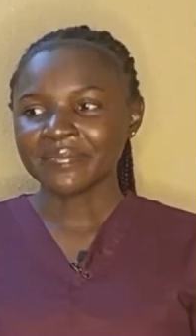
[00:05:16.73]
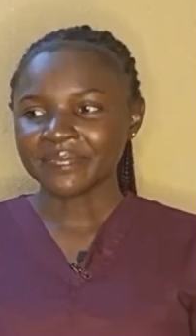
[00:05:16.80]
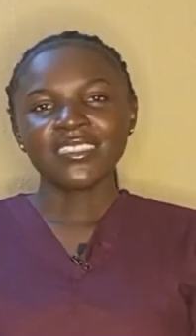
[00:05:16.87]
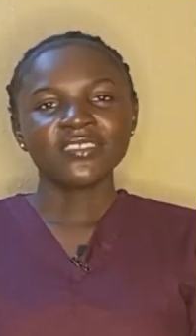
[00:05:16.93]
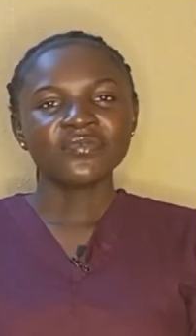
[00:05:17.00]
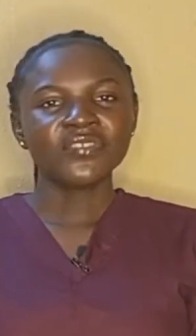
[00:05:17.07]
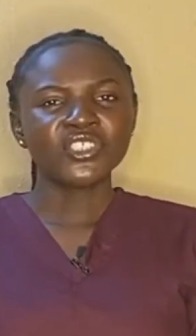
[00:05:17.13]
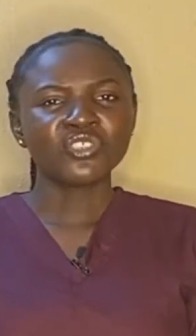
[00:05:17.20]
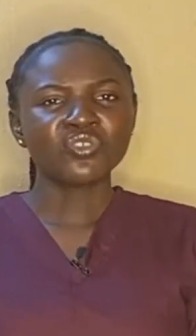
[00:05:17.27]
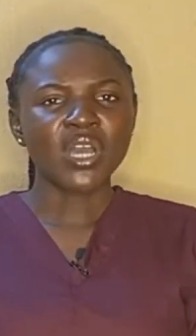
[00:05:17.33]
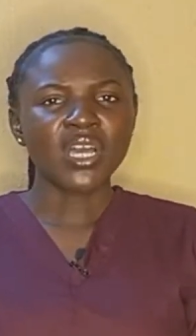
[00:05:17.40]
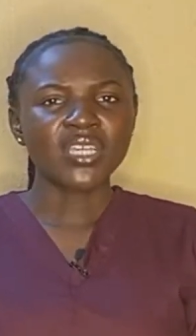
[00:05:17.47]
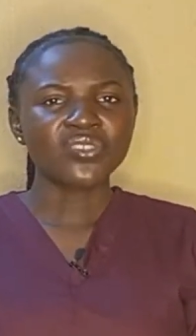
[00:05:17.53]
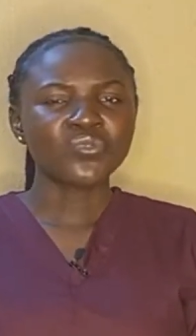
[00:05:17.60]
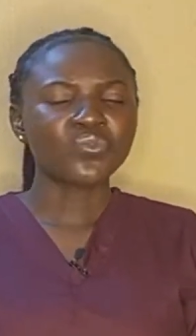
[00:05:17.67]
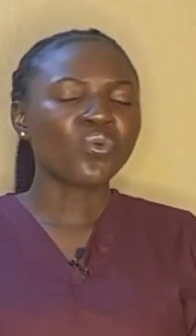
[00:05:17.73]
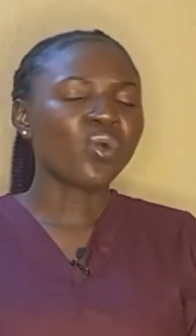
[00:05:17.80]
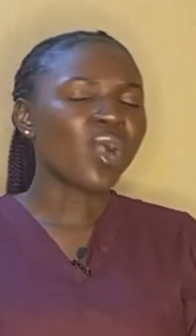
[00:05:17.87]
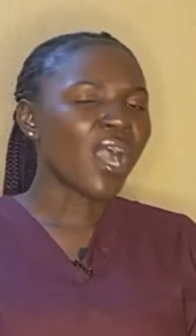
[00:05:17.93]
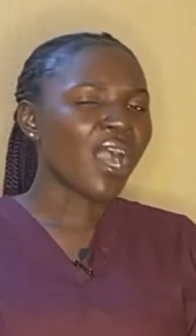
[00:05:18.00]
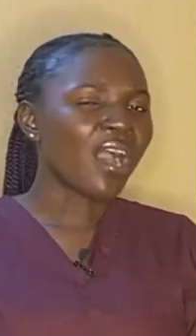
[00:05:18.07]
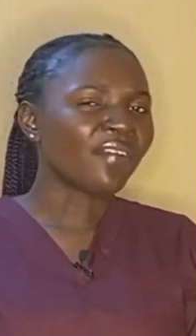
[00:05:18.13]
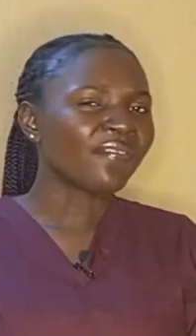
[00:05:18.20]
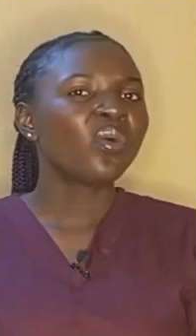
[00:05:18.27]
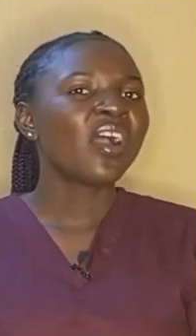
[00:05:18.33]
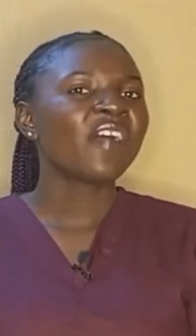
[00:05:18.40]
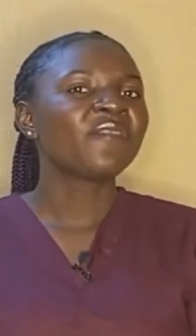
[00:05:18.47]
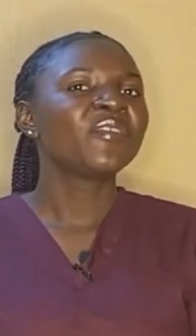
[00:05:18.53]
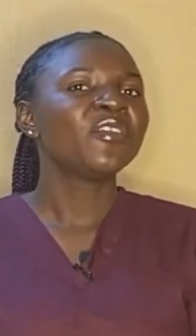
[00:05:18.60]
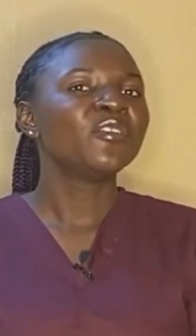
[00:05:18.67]
individuals who
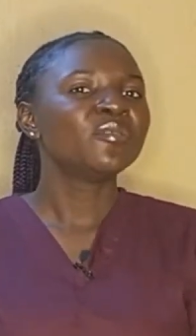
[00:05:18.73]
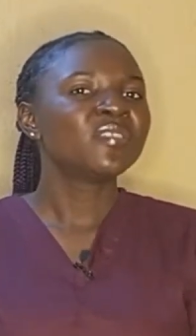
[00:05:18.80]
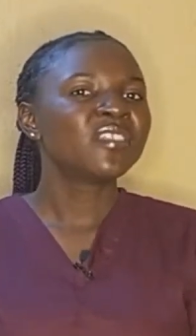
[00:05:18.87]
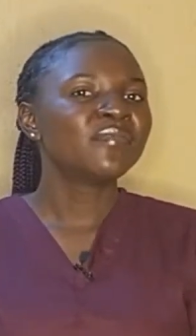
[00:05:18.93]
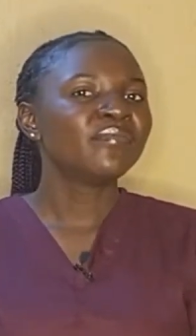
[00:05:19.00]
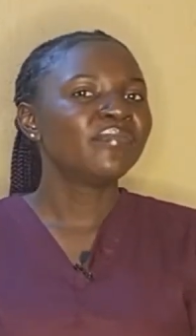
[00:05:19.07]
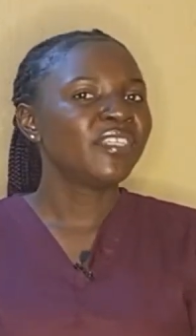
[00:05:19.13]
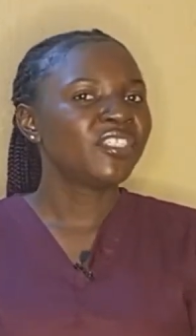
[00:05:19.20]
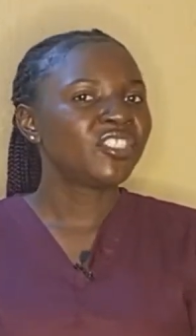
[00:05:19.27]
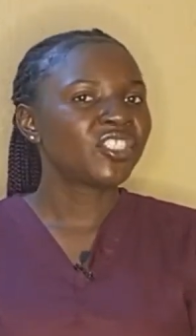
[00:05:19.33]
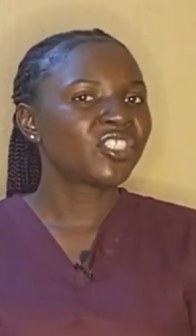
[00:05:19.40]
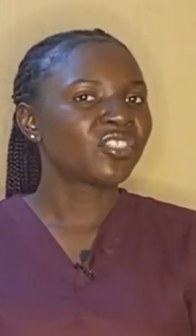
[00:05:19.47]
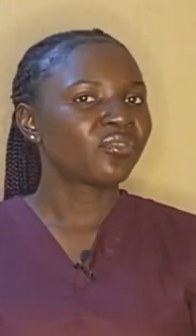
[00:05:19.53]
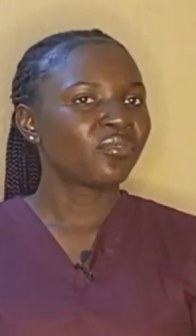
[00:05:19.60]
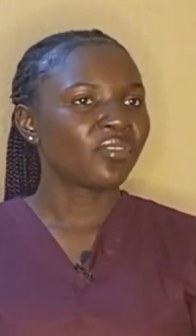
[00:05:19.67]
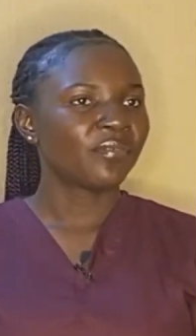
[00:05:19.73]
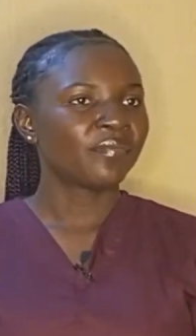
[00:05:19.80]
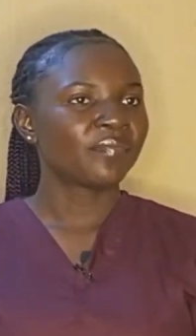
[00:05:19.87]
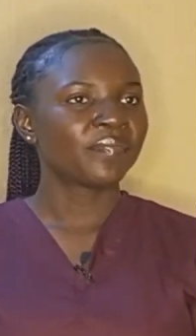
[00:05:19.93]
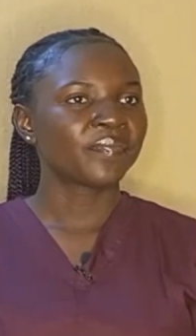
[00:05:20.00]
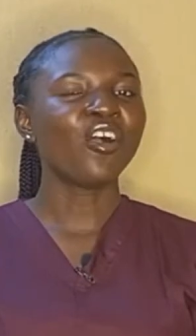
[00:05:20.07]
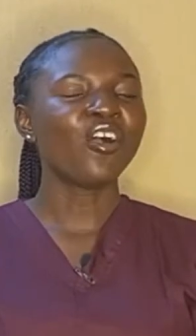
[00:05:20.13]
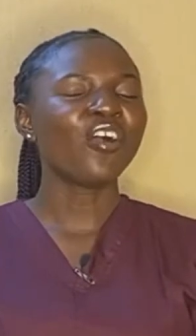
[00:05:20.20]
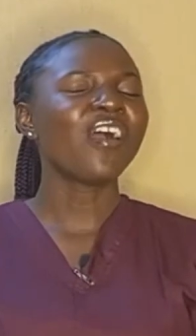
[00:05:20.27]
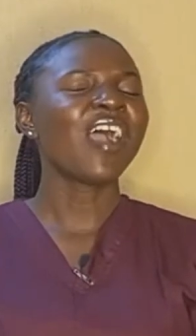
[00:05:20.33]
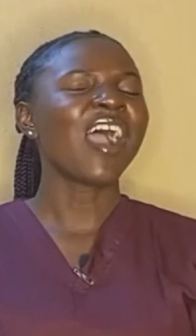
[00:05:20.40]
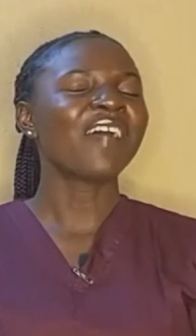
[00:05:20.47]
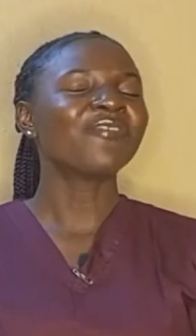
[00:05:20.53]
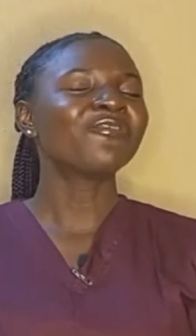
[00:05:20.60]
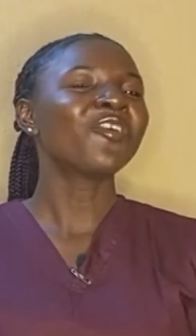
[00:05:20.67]
have been using bleaching cream or
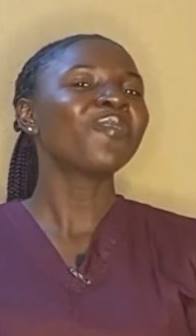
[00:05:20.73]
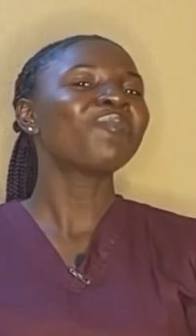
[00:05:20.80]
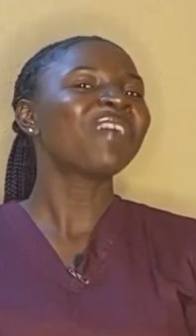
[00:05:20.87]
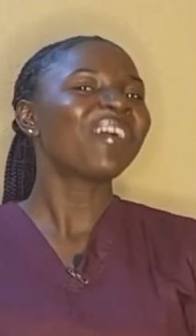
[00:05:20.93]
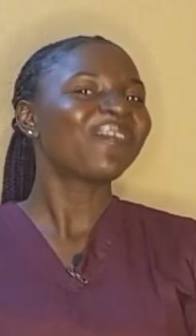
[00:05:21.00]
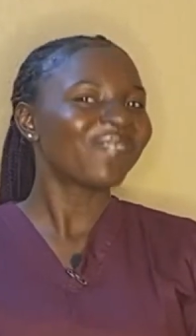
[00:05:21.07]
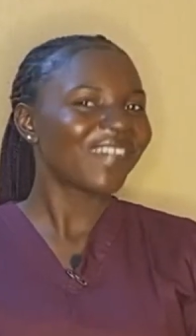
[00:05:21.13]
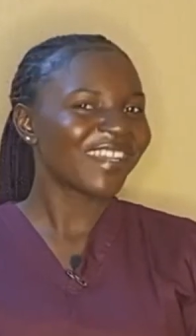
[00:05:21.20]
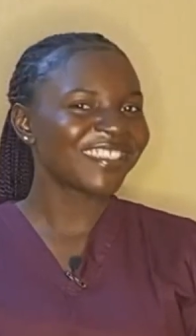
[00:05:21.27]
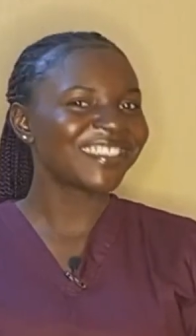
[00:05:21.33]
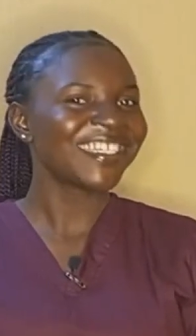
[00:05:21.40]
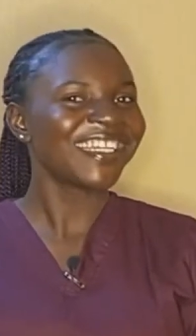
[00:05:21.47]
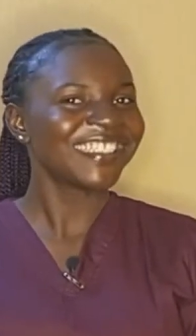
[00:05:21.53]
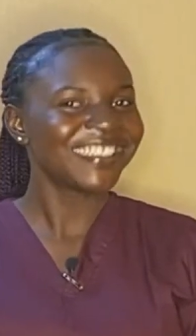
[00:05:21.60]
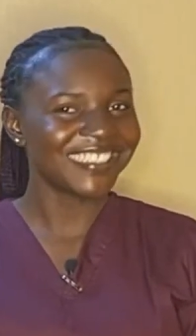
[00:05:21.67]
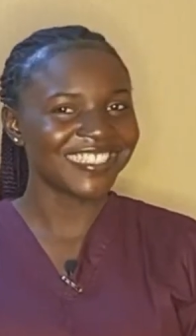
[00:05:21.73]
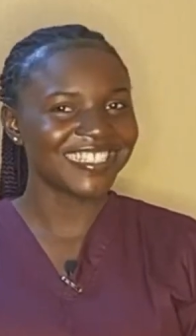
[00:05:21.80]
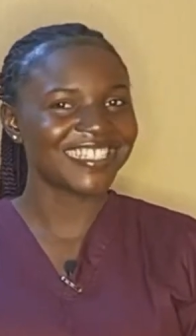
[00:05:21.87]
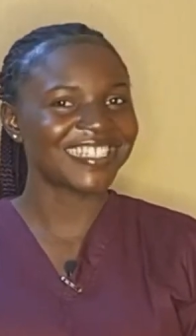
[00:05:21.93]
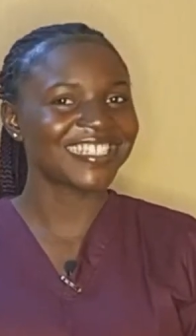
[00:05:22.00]
have not perfected it.